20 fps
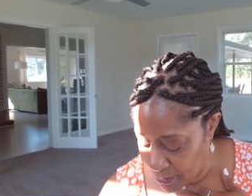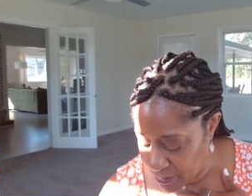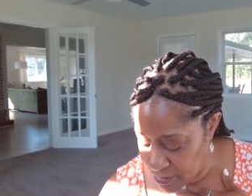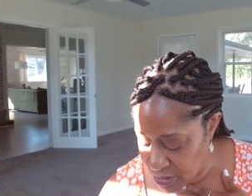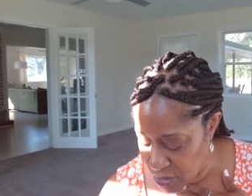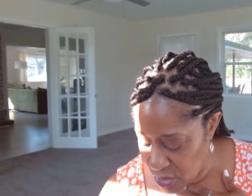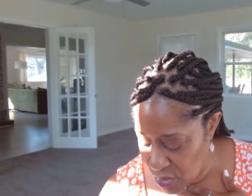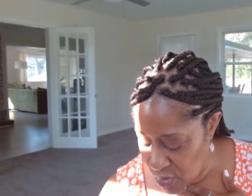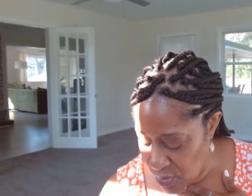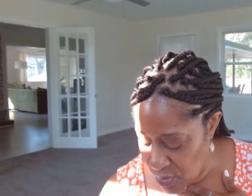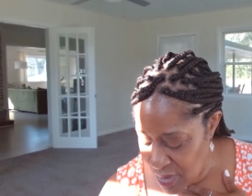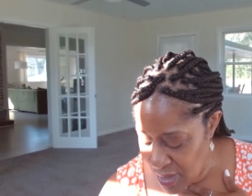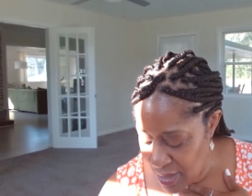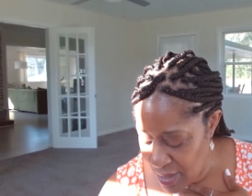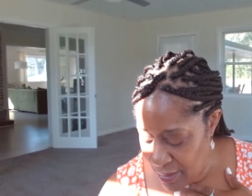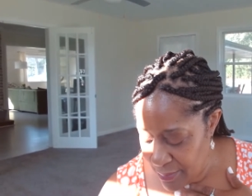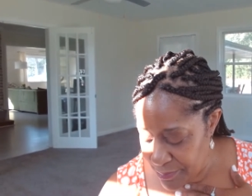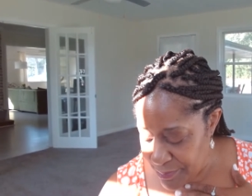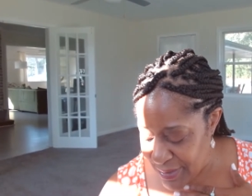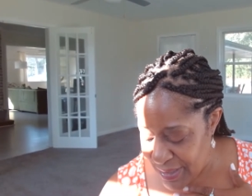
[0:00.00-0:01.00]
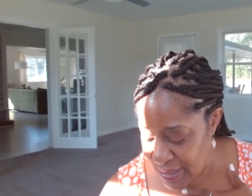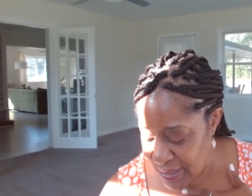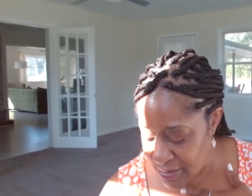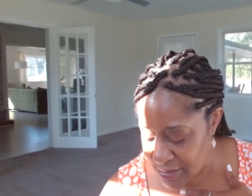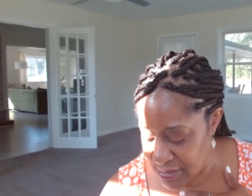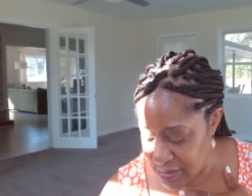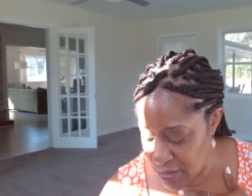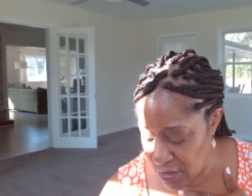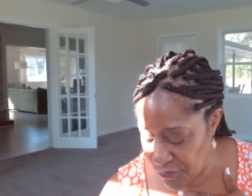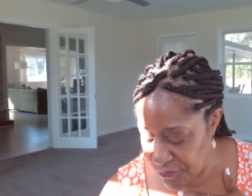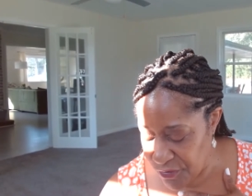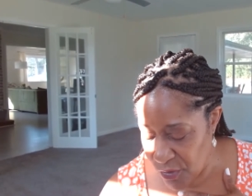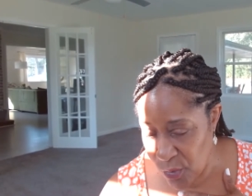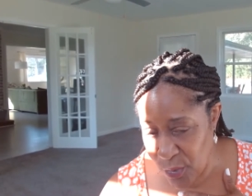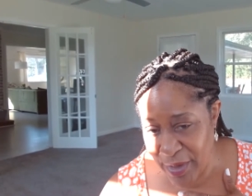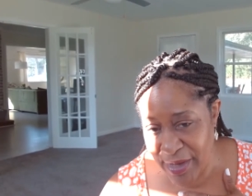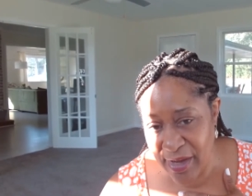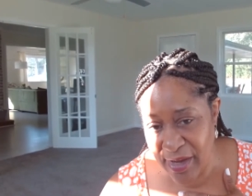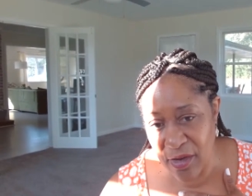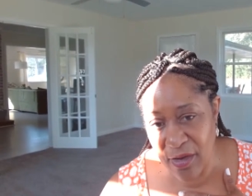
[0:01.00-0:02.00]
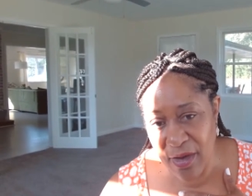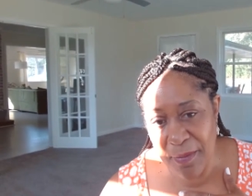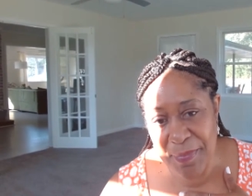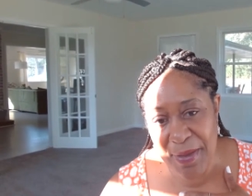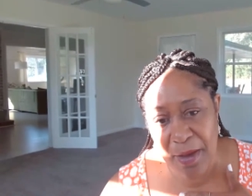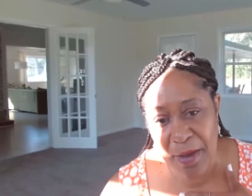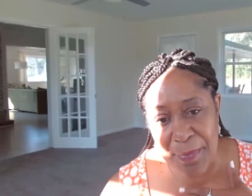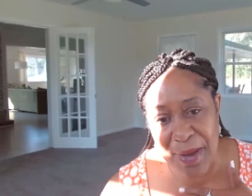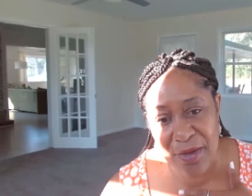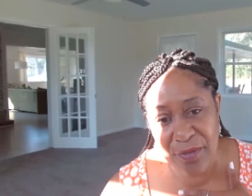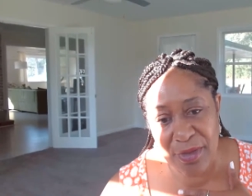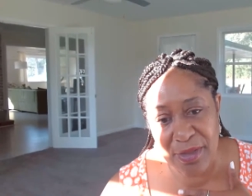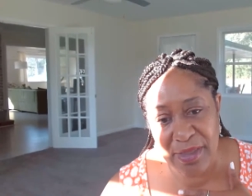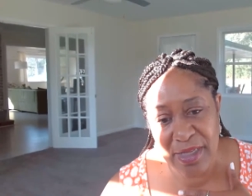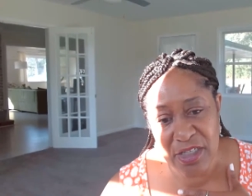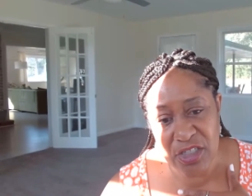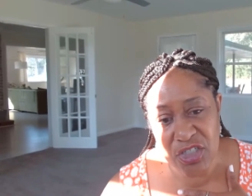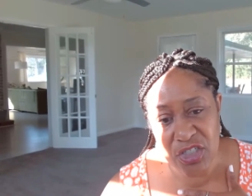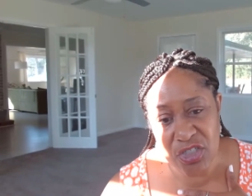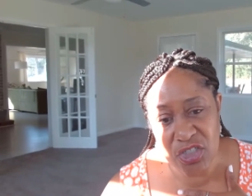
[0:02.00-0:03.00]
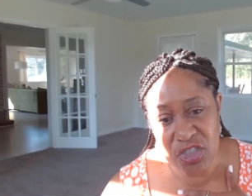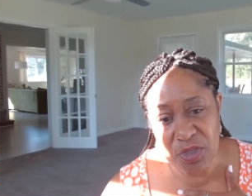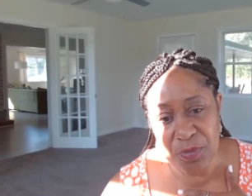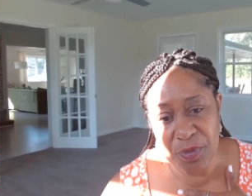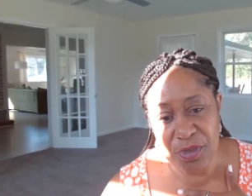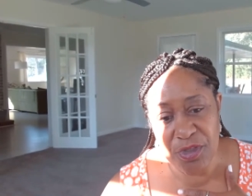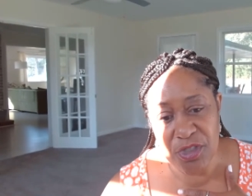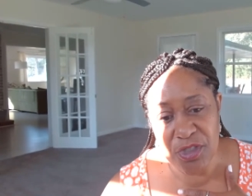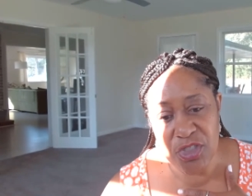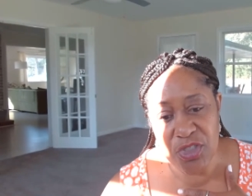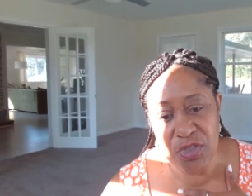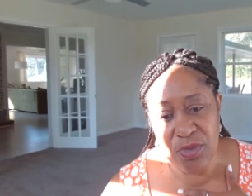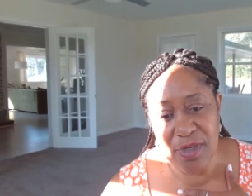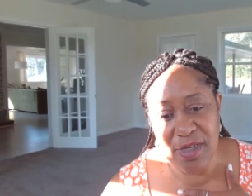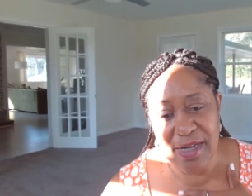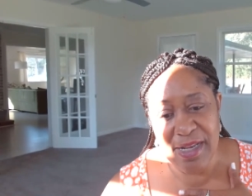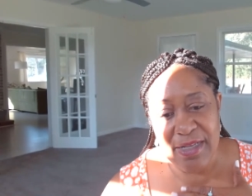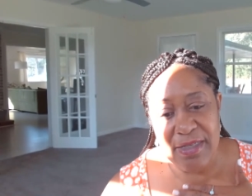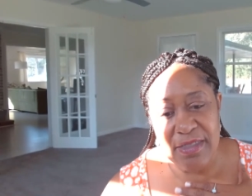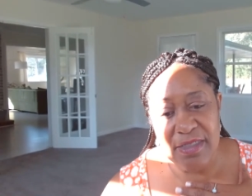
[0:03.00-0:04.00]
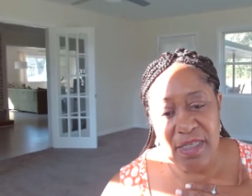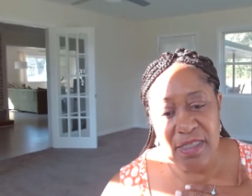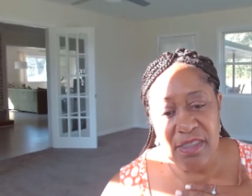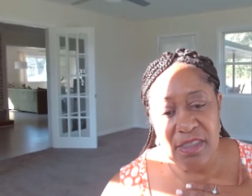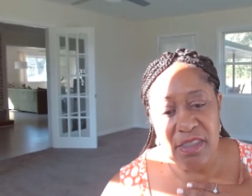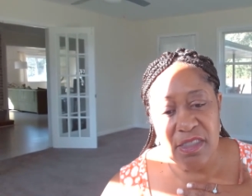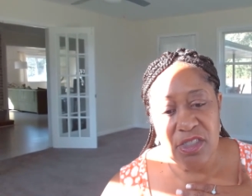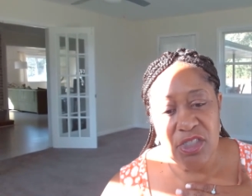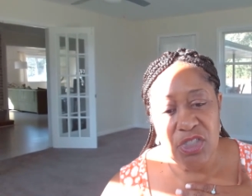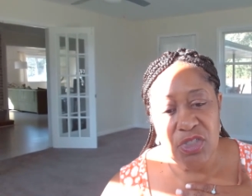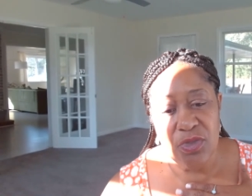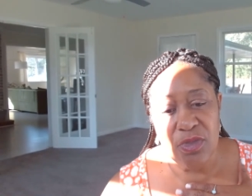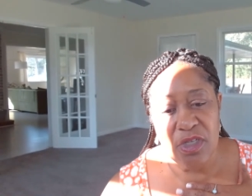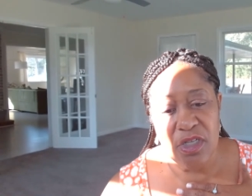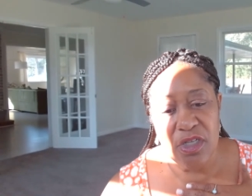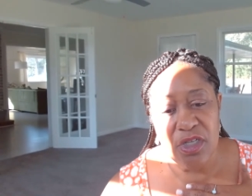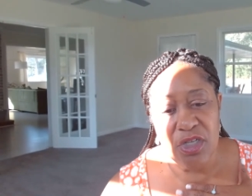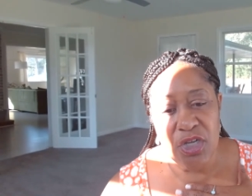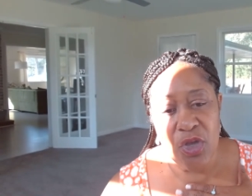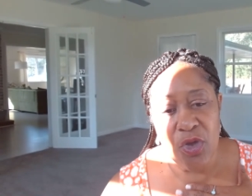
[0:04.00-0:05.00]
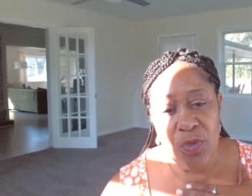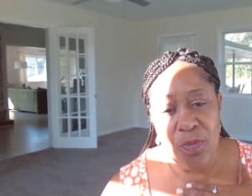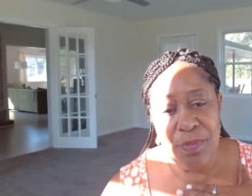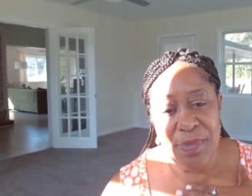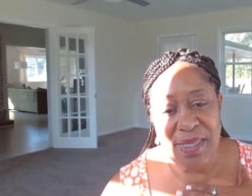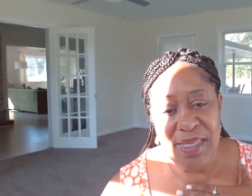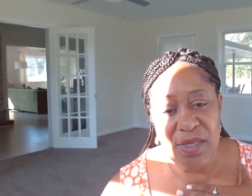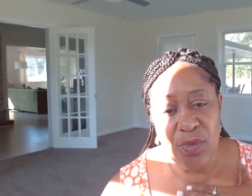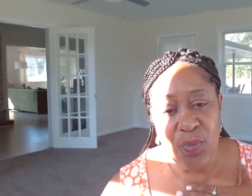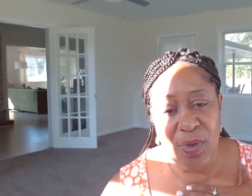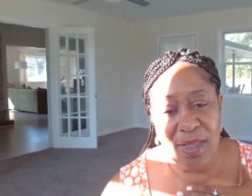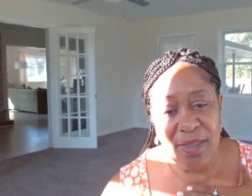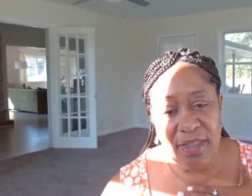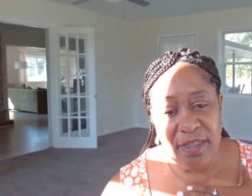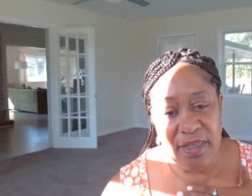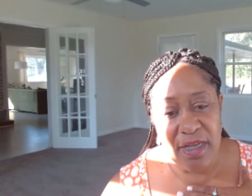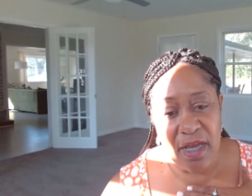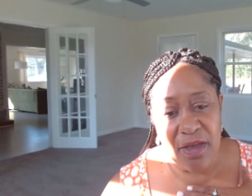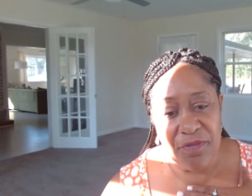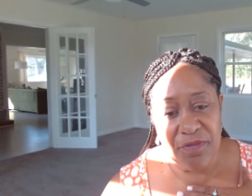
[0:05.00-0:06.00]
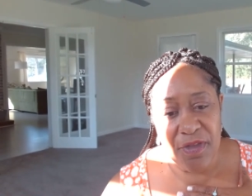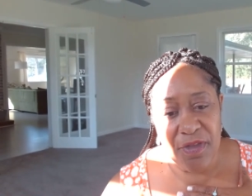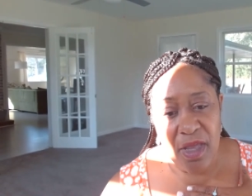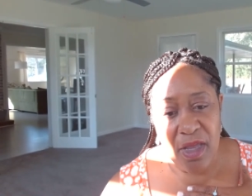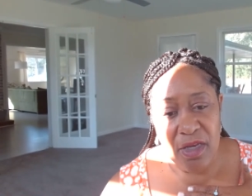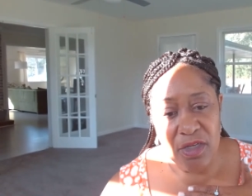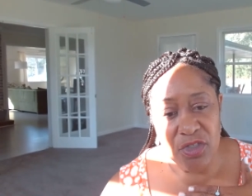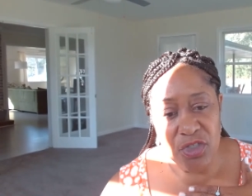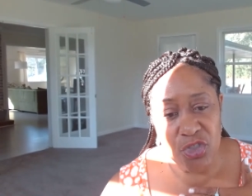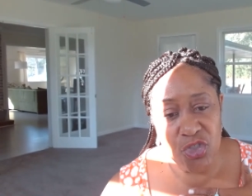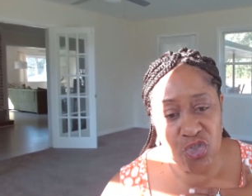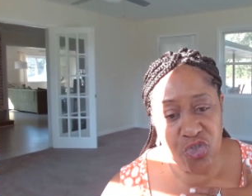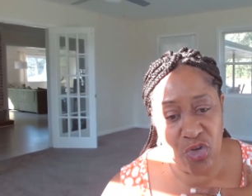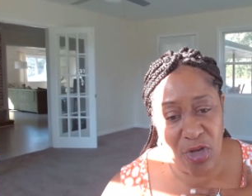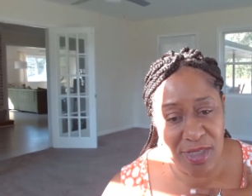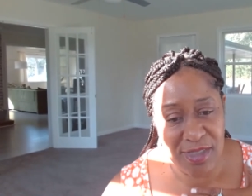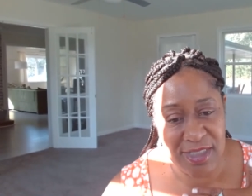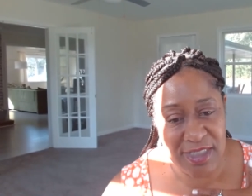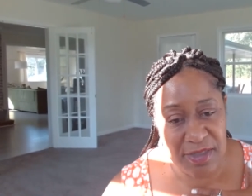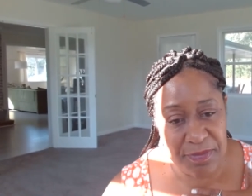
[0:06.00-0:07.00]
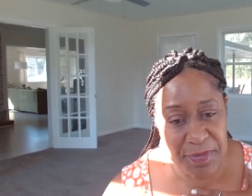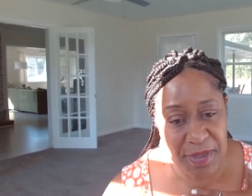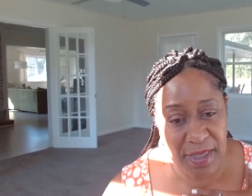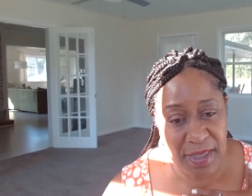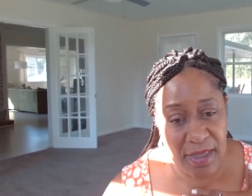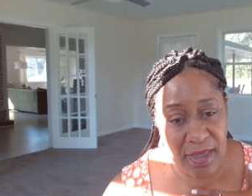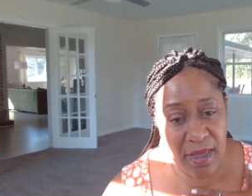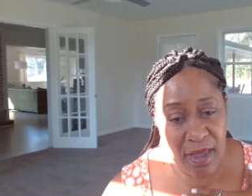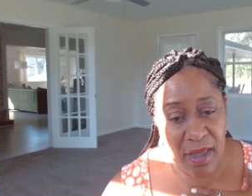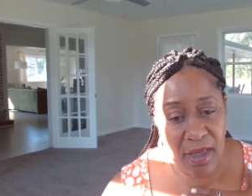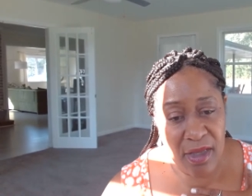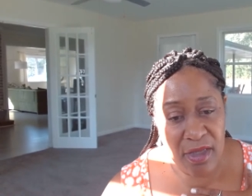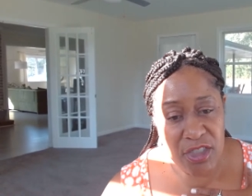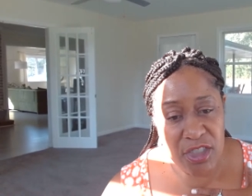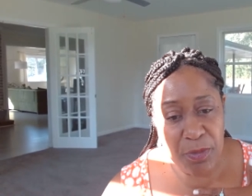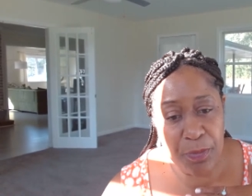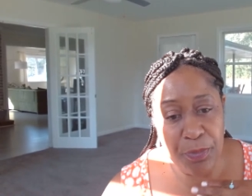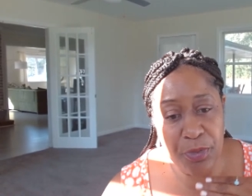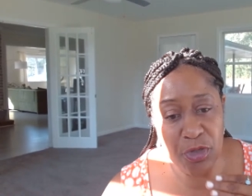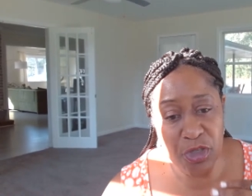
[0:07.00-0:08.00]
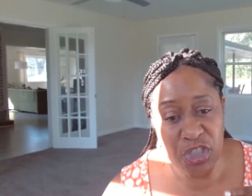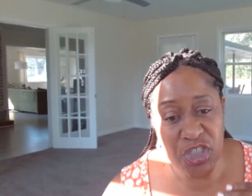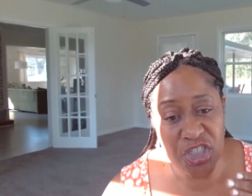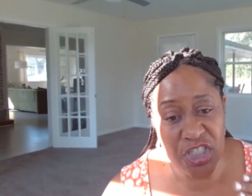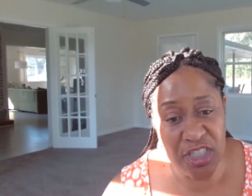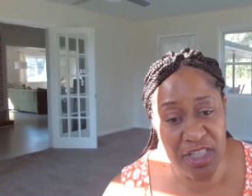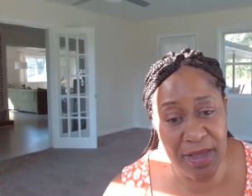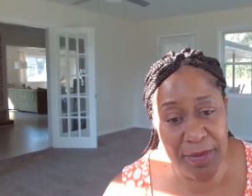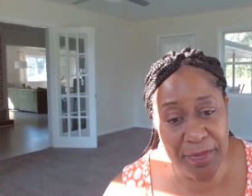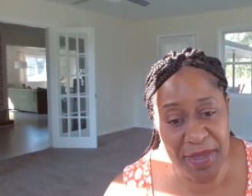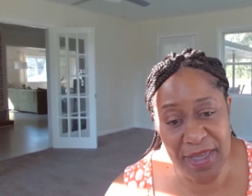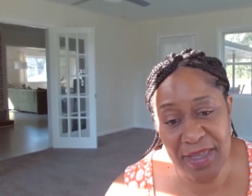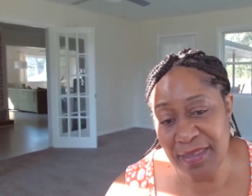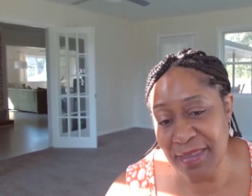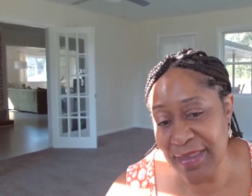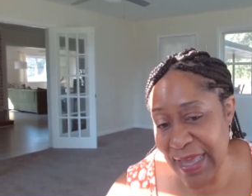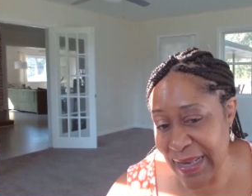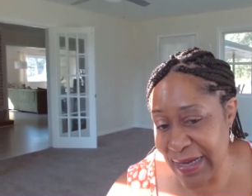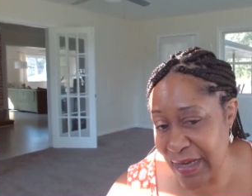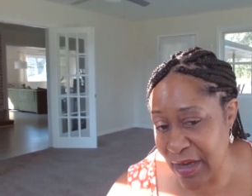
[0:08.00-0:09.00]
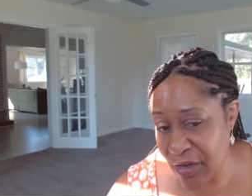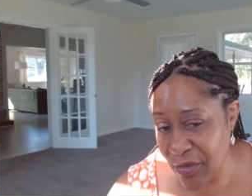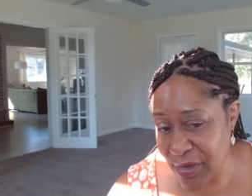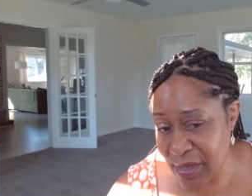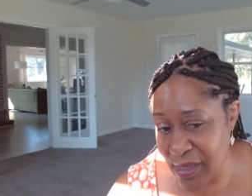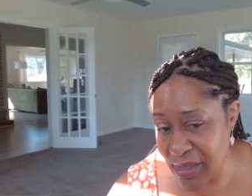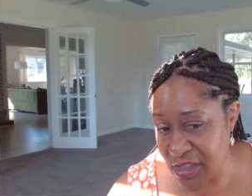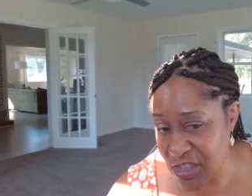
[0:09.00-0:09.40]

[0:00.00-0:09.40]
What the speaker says: So being self-aware about my relationship with the student, and does the student know me well enough to trust me to push them in that area,